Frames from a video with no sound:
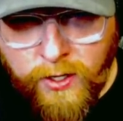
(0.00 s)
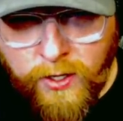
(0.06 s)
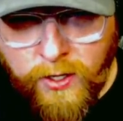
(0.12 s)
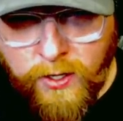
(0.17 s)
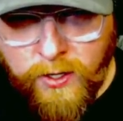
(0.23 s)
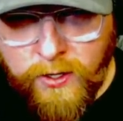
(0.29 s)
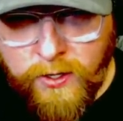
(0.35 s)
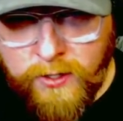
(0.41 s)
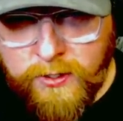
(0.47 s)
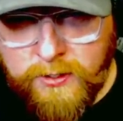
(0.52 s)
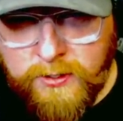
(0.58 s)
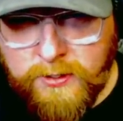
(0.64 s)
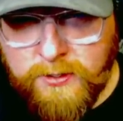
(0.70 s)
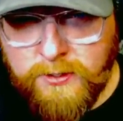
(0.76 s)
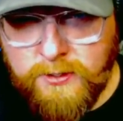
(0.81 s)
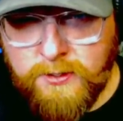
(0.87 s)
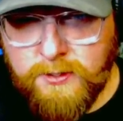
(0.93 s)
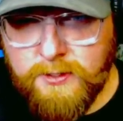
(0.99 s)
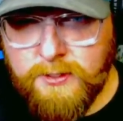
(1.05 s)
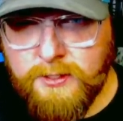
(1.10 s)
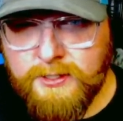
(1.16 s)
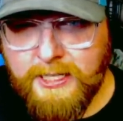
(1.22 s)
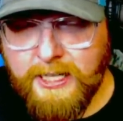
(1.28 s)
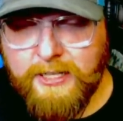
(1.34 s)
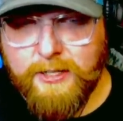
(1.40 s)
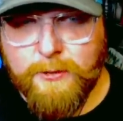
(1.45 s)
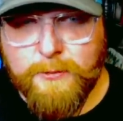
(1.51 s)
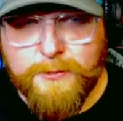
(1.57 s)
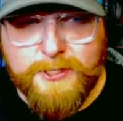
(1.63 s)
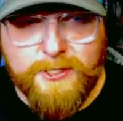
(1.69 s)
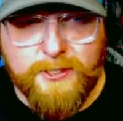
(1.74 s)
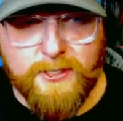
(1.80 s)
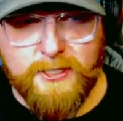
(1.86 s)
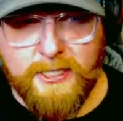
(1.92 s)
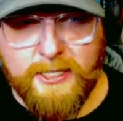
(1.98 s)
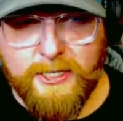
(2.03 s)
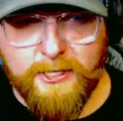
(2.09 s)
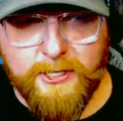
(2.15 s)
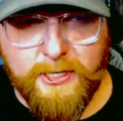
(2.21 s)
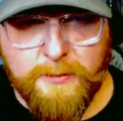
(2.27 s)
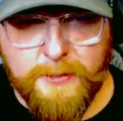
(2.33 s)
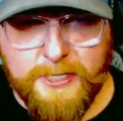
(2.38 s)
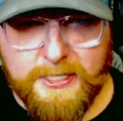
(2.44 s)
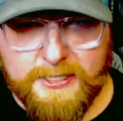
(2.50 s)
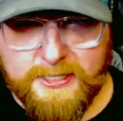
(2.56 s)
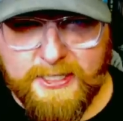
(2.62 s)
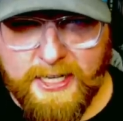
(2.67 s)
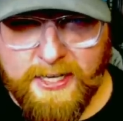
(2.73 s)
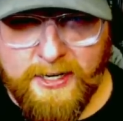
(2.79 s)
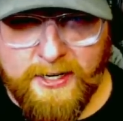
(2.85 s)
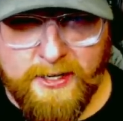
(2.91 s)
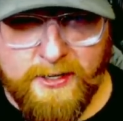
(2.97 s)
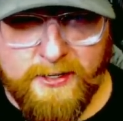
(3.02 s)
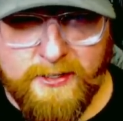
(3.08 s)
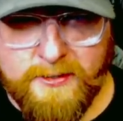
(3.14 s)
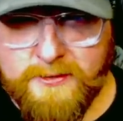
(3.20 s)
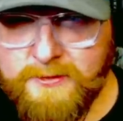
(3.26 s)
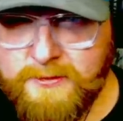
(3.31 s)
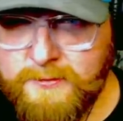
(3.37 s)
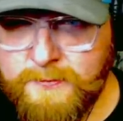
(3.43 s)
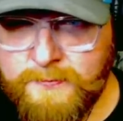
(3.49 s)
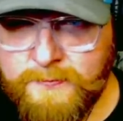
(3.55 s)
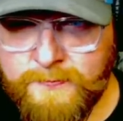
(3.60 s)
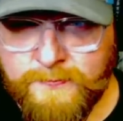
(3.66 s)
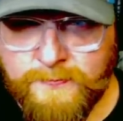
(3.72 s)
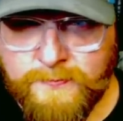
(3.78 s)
That almost looked like it could have been a Scania.